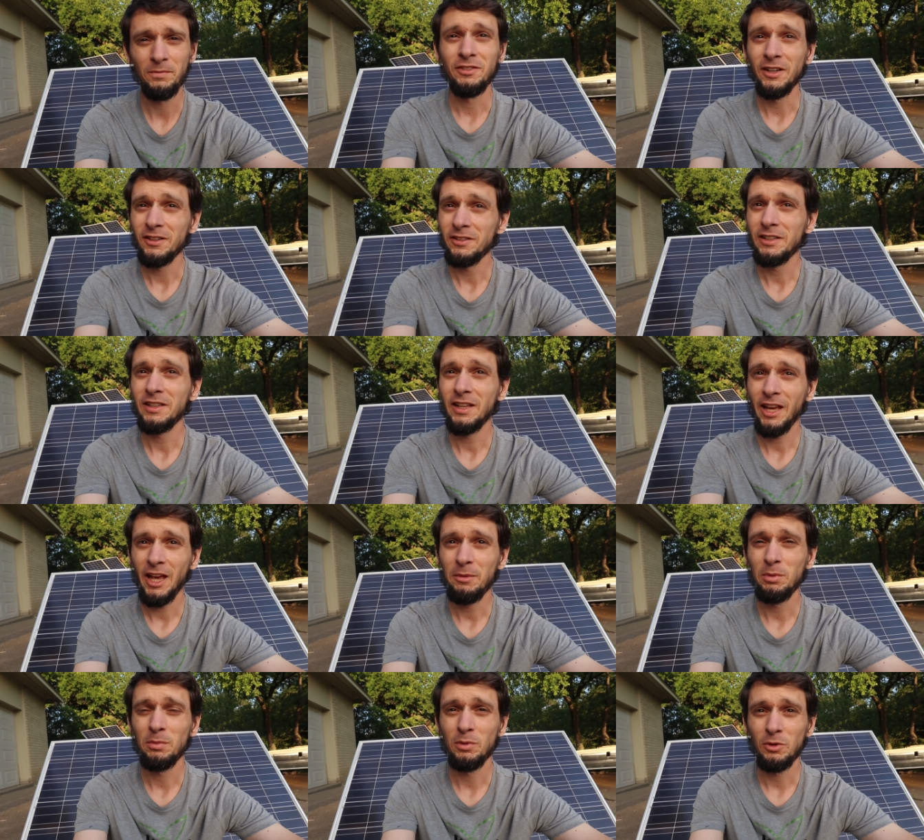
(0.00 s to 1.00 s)
Fairly
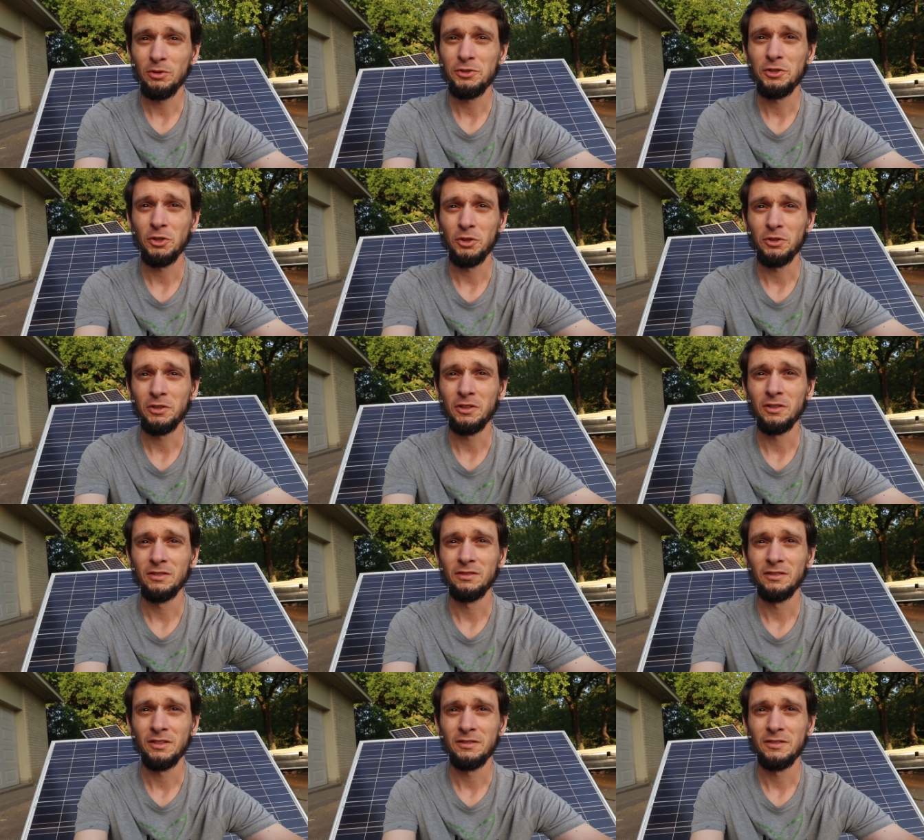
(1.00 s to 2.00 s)
capable solar
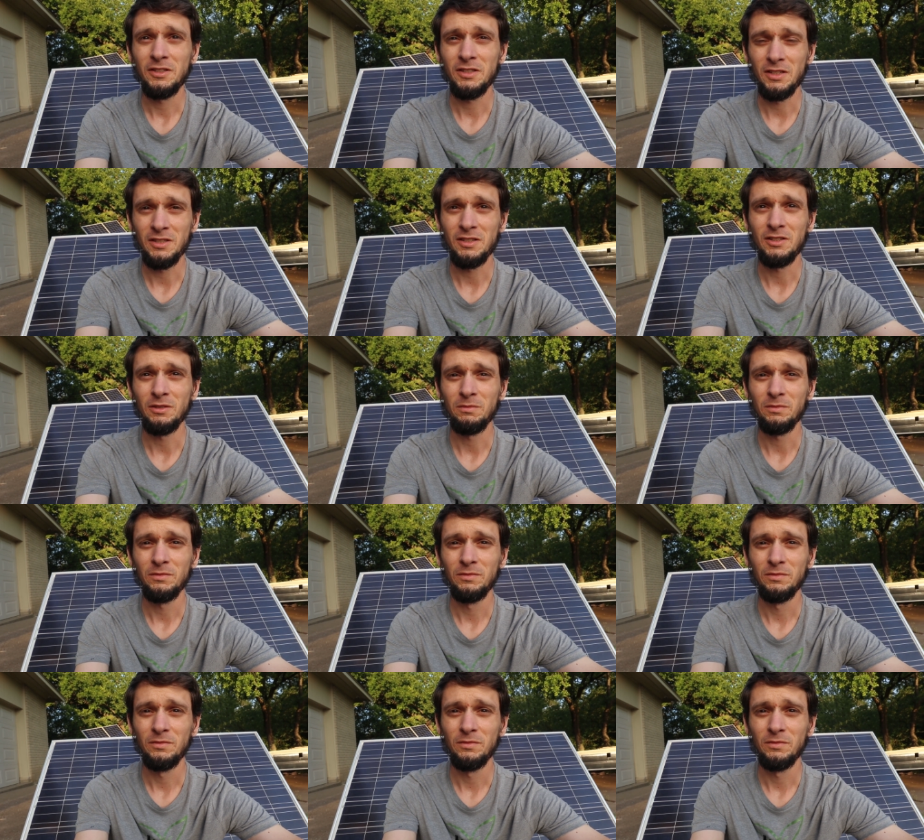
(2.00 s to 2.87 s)
system